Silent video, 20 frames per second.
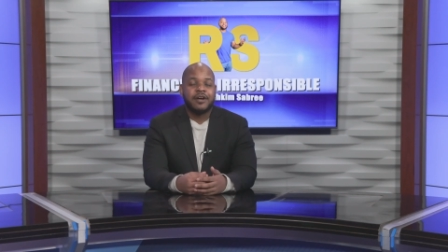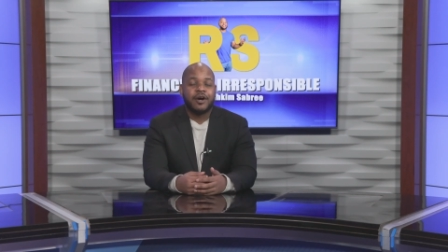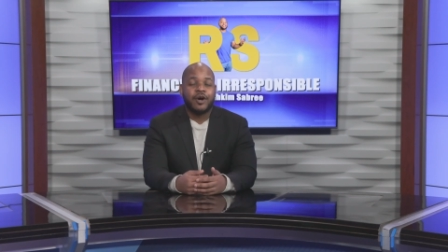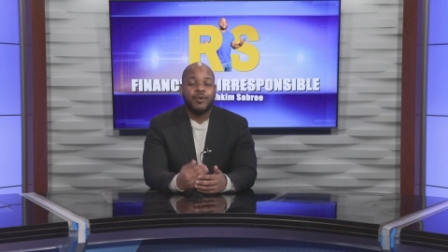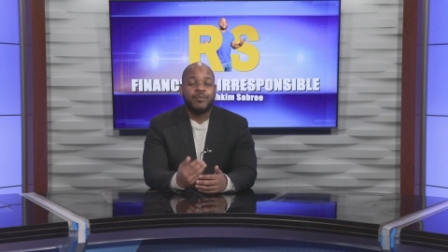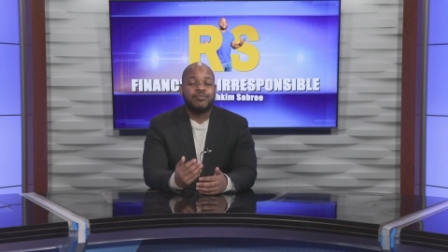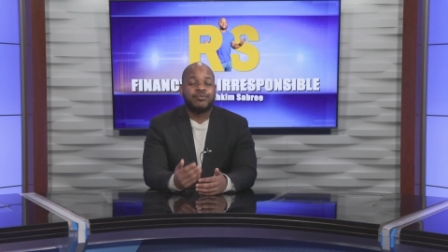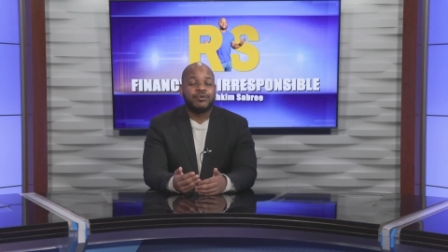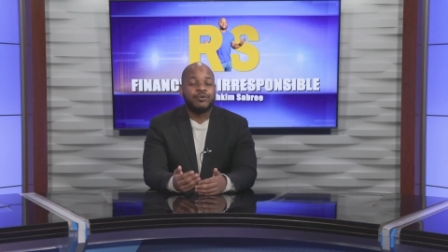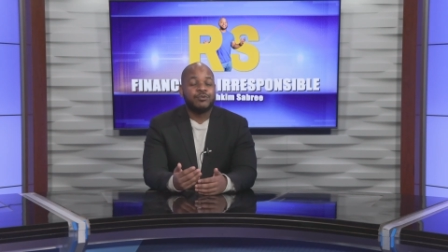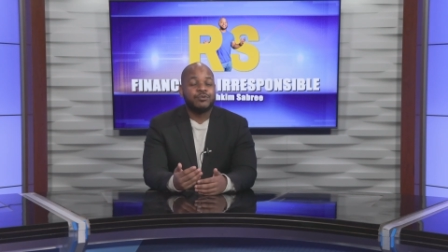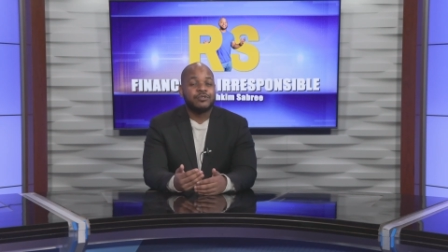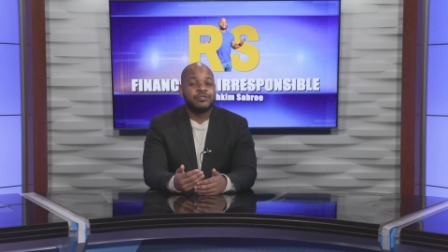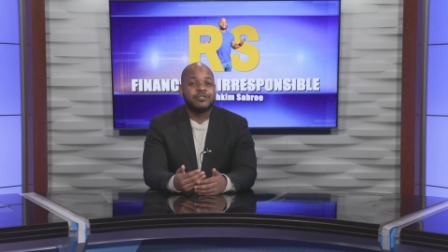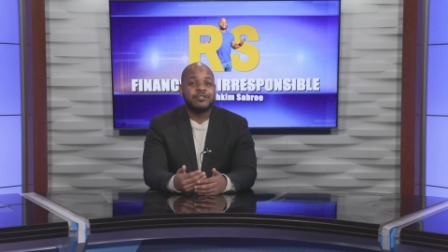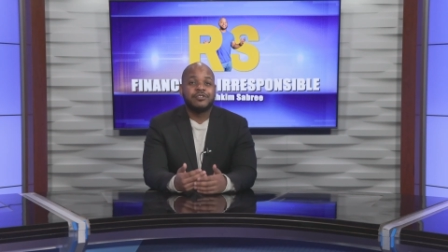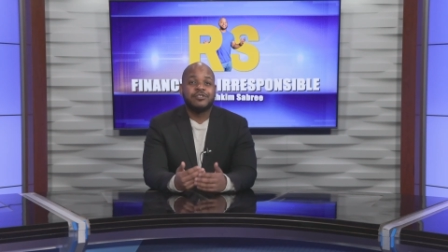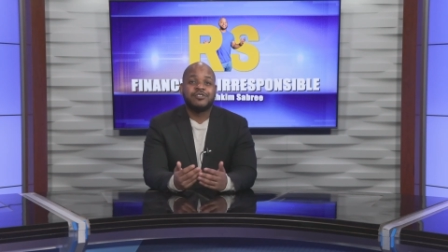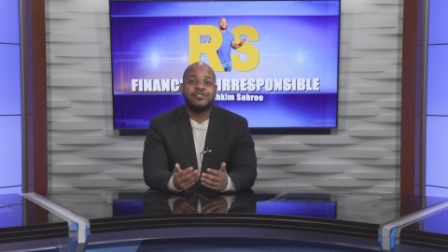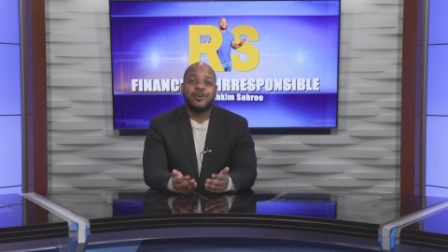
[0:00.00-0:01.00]
approach
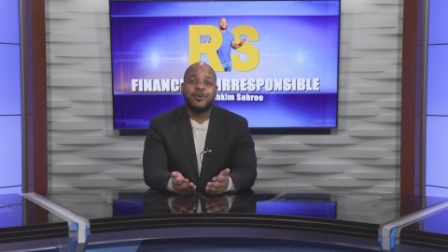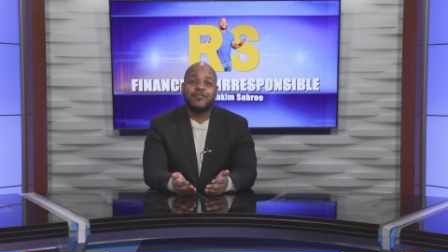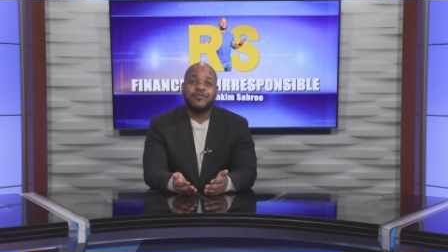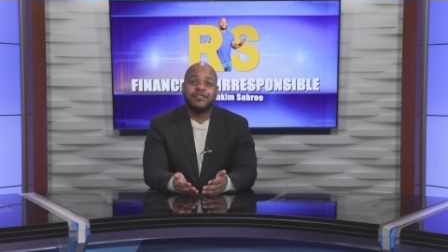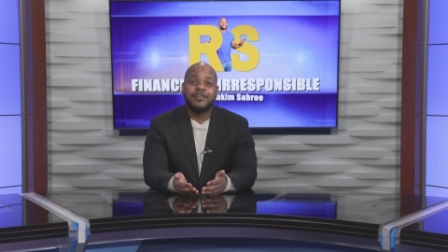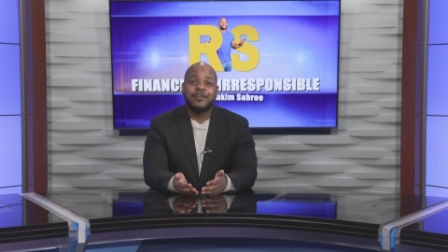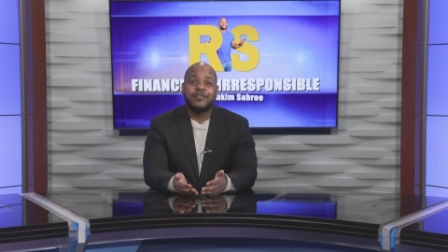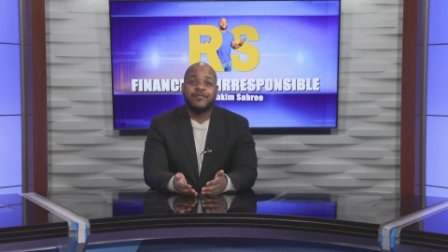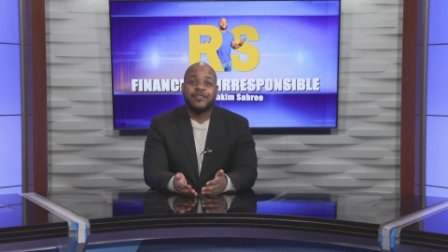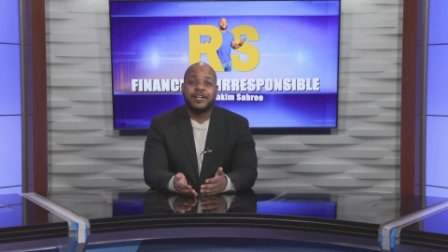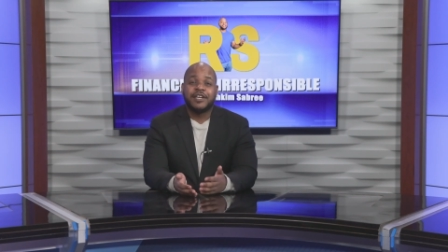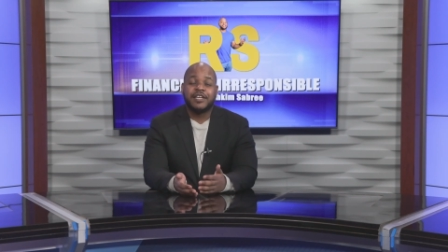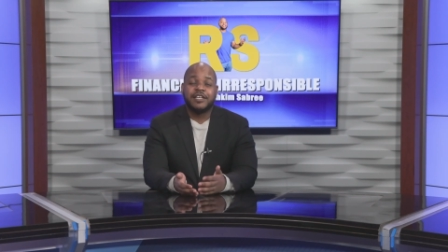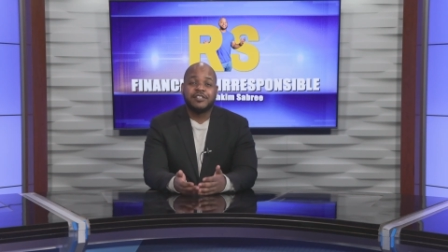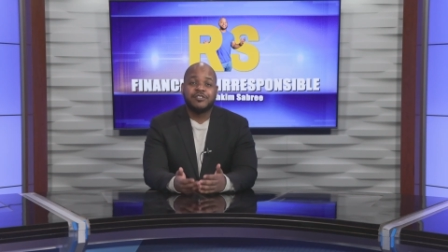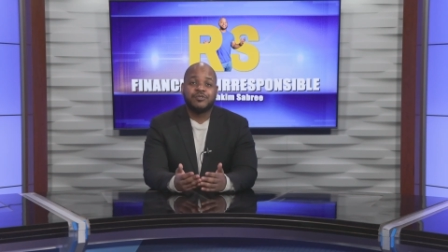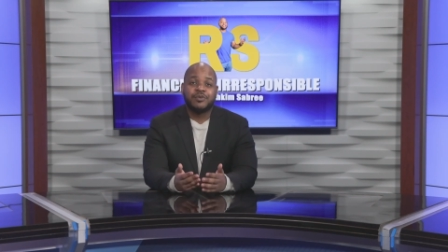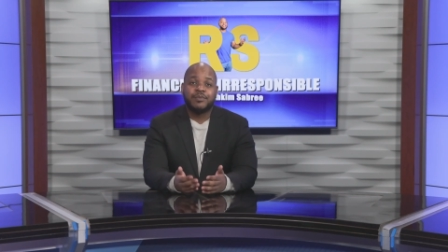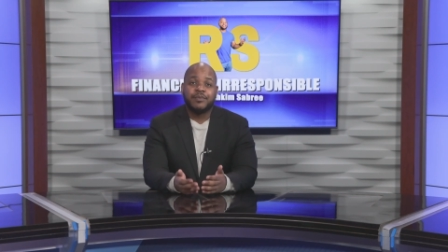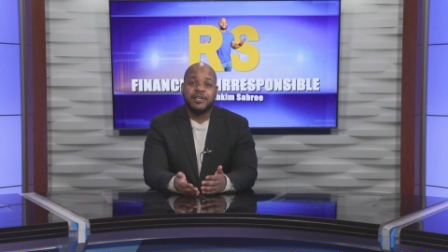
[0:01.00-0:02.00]
to solving
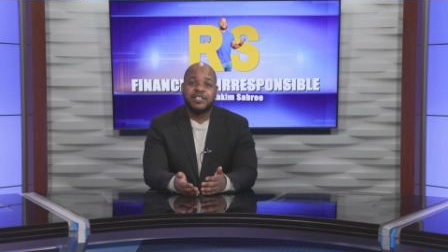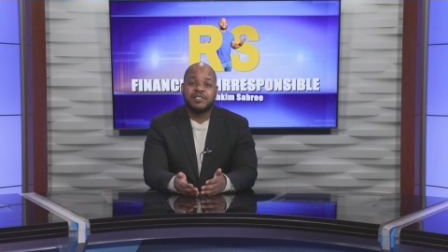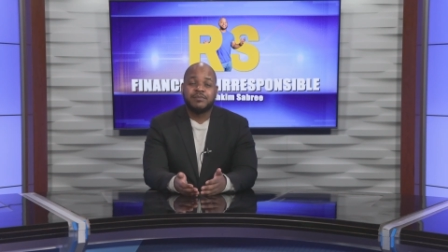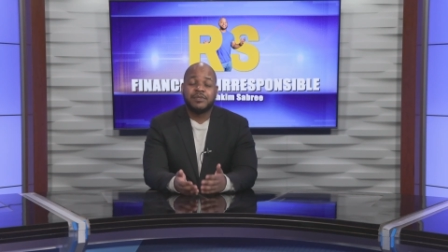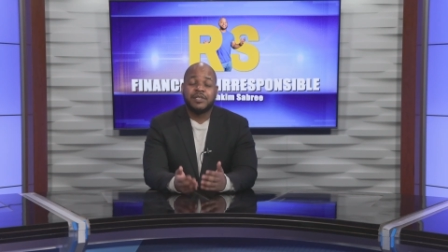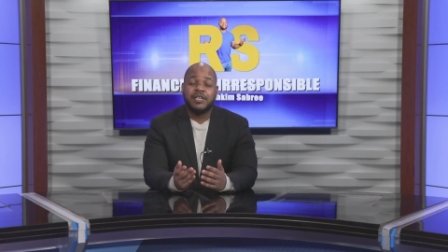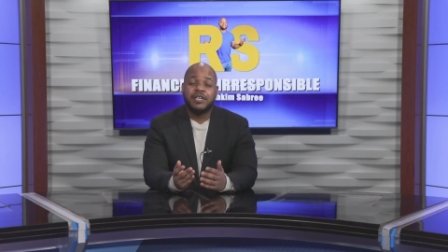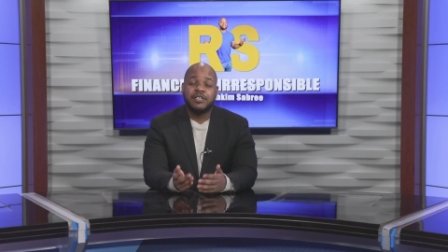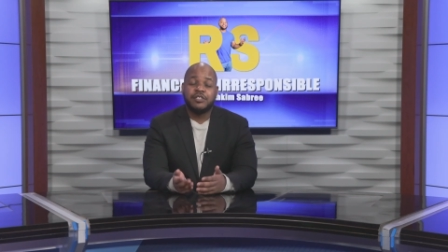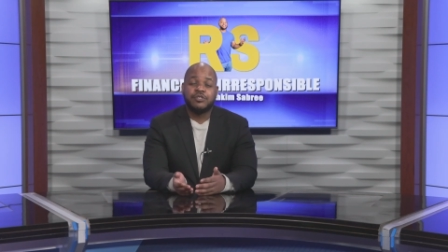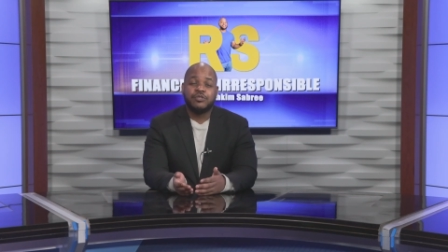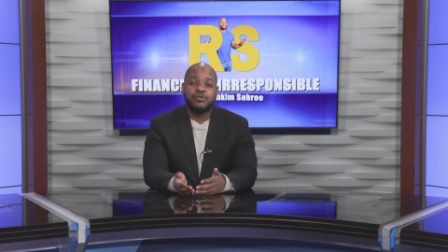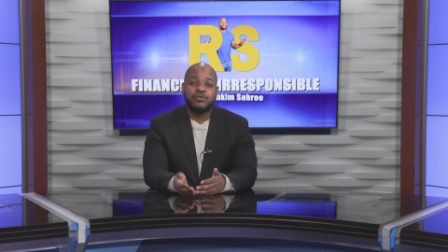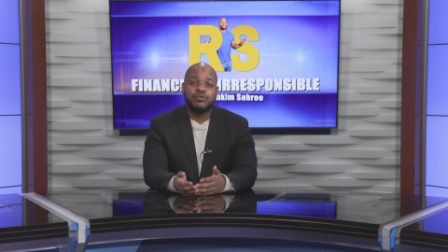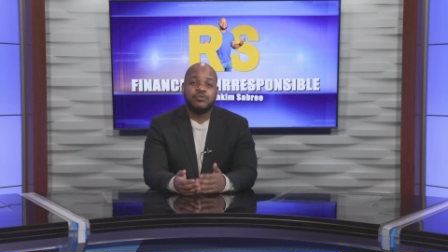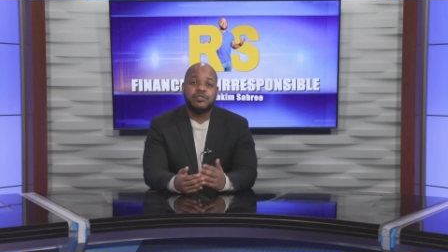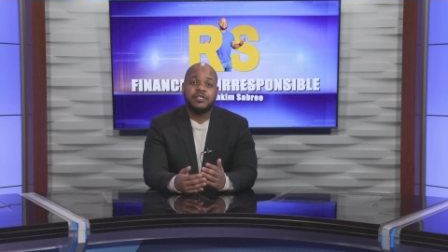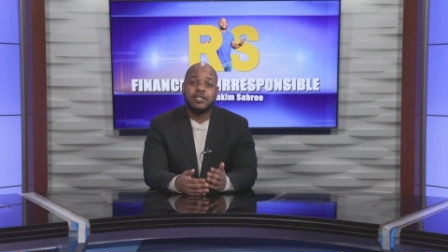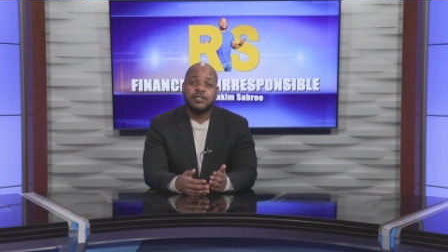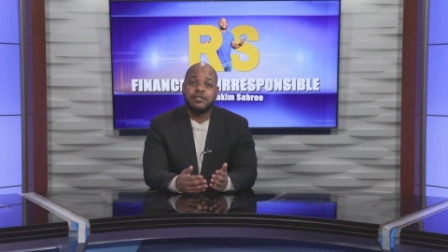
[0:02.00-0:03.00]
financial enmeshment
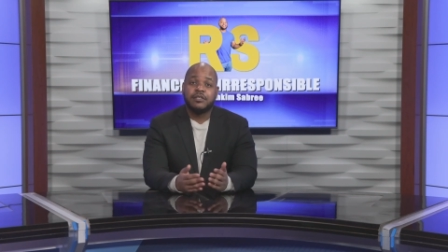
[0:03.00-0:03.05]
issues in